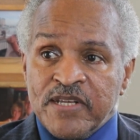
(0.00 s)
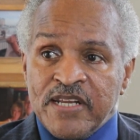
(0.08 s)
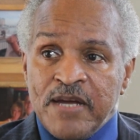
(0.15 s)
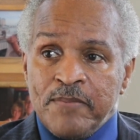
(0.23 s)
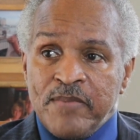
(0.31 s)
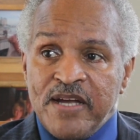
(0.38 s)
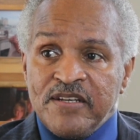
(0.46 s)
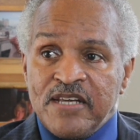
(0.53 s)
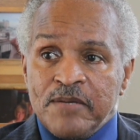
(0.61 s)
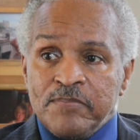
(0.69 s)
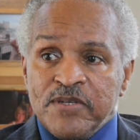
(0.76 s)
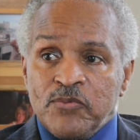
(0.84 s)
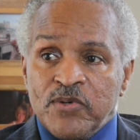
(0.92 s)
Now that might
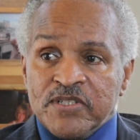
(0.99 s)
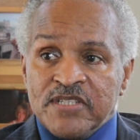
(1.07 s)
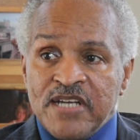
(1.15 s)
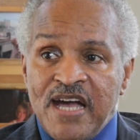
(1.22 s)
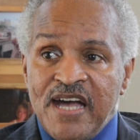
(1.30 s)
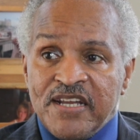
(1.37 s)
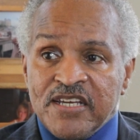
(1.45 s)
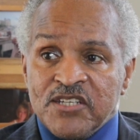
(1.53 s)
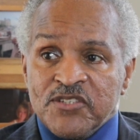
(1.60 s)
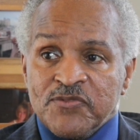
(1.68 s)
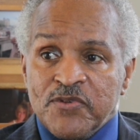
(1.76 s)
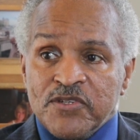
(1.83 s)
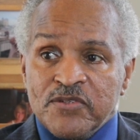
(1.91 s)
not be what God
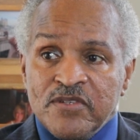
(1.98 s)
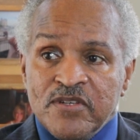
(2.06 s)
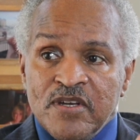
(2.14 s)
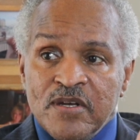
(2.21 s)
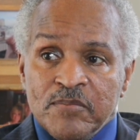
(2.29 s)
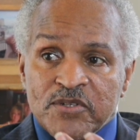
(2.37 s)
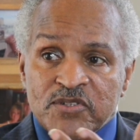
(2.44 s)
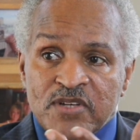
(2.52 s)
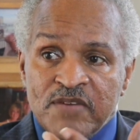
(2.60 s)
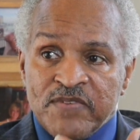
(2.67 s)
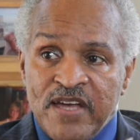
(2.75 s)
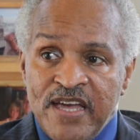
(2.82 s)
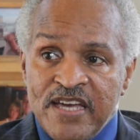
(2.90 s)
has for you, but you
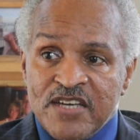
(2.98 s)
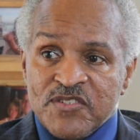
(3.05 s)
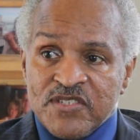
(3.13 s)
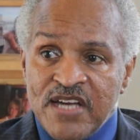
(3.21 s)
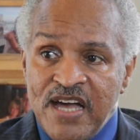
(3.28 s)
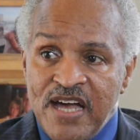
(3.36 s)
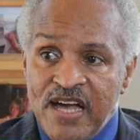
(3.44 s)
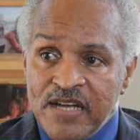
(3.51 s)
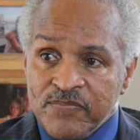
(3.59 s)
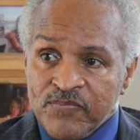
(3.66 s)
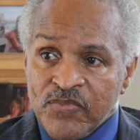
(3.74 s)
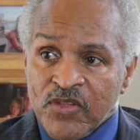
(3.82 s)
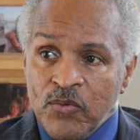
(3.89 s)
have to ask God,
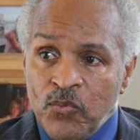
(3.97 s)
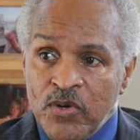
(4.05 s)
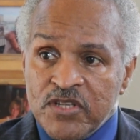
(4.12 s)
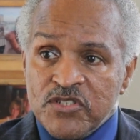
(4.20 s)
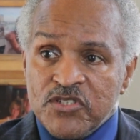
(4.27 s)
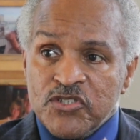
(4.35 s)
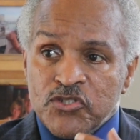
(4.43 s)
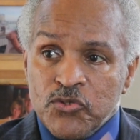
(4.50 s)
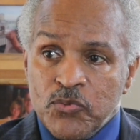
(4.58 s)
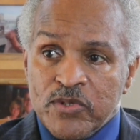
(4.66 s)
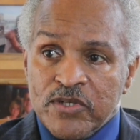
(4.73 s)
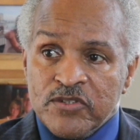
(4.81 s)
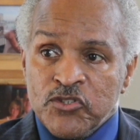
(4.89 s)
what is it you
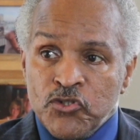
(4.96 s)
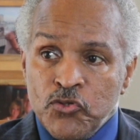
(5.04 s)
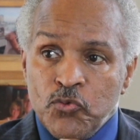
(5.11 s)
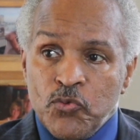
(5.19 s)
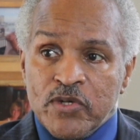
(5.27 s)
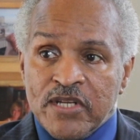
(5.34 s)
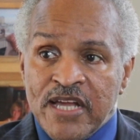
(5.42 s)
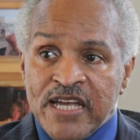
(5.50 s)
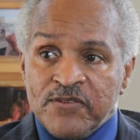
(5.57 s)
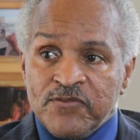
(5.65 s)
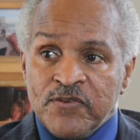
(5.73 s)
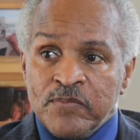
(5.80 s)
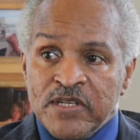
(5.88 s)
would
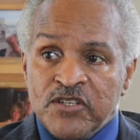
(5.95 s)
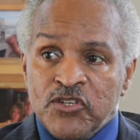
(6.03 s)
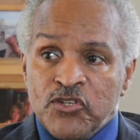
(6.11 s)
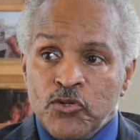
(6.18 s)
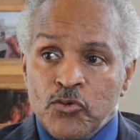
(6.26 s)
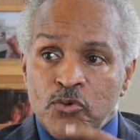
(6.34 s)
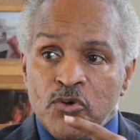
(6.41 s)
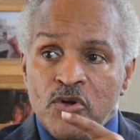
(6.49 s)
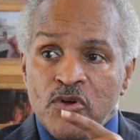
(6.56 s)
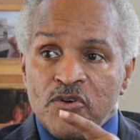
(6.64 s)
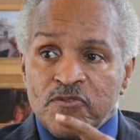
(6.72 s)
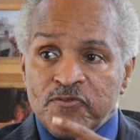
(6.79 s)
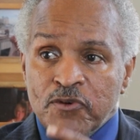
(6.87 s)
like for me to do
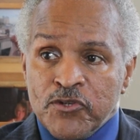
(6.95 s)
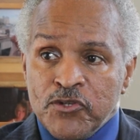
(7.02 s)
for